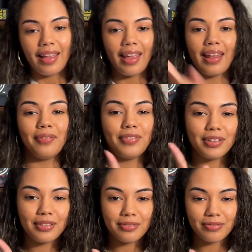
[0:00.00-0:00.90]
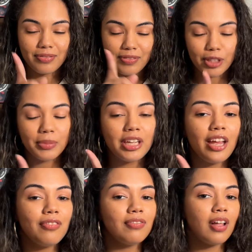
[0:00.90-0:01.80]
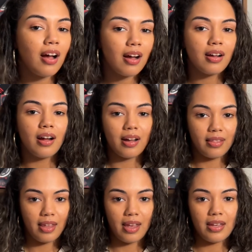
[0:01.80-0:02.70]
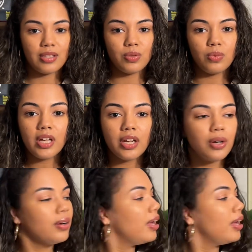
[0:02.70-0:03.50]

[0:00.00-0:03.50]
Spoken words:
and I'm filming a vlog on that as well,